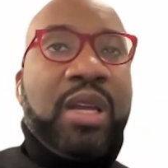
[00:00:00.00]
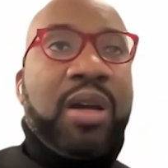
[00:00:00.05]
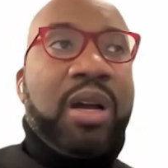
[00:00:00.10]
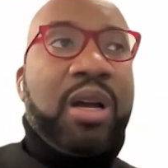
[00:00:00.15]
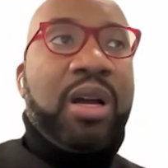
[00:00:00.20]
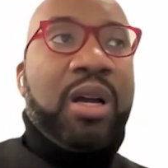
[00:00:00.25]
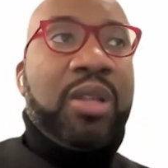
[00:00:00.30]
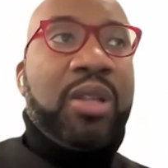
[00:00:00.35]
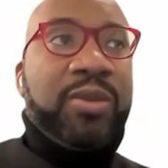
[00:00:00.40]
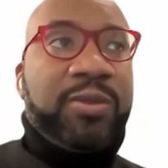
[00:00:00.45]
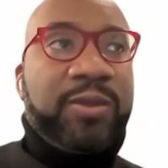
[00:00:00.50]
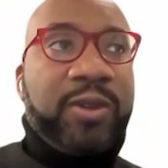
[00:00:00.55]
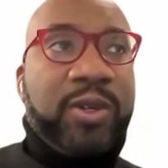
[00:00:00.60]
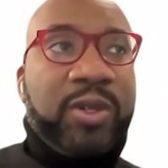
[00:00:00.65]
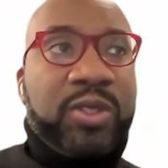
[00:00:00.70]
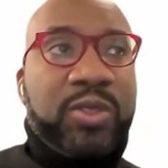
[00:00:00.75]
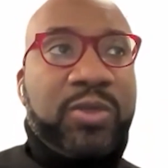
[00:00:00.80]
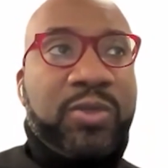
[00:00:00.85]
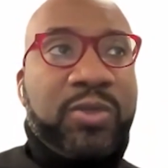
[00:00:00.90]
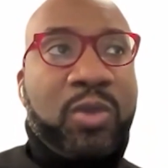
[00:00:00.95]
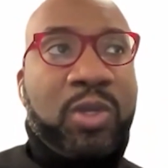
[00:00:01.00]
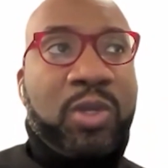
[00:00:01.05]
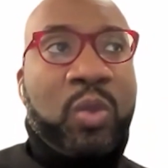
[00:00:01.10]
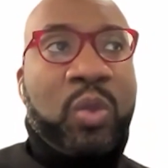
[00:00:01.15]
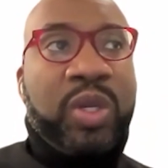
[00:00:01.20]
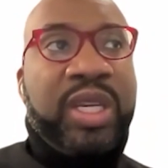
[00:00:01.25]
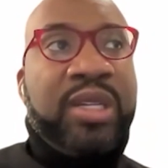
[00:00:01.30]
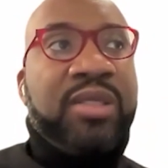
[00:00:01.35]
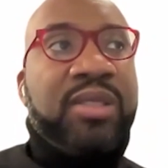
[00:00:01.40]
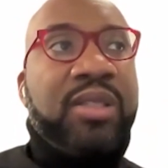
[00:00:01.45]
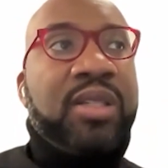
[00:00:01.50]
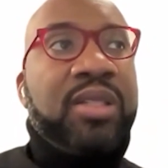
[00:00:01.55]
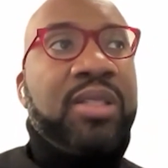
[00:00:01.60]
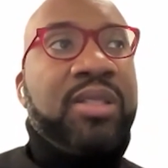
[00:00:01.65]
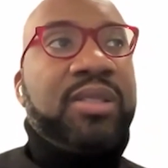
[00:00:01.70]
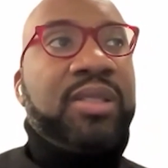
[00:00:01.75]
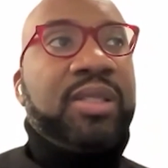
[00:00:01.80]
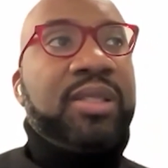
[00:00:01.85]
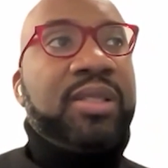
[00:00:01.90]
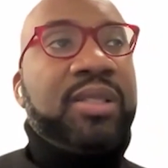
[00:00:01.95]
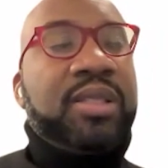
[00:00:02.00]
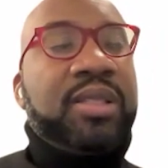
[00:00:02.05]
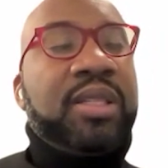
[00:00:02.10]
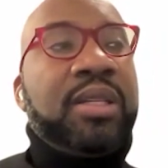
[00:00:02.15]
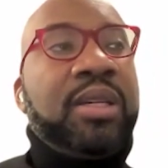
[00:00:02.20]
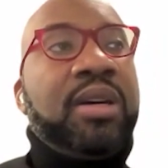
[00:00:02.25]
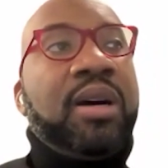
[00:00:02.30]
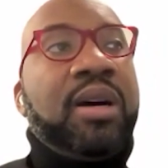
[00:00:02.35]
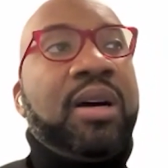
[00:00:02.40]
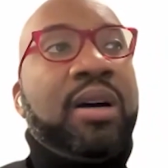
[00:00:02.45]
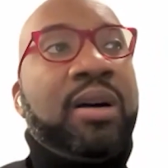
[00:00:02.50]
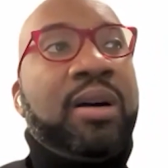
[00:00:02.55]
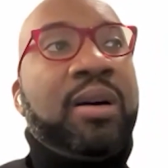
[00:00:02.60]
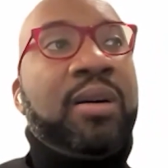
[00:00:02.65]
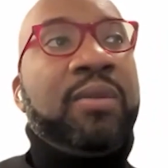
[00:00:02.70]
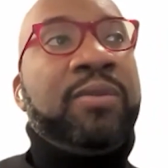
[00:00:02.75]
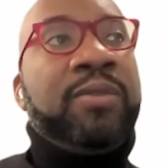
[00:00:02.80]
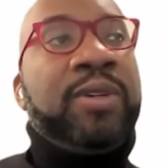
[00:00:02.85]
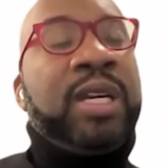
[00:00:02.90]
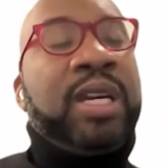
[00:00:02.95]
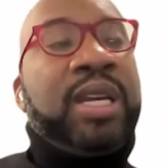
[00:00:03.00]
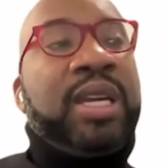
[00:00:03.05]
the first 4 weeks consisting of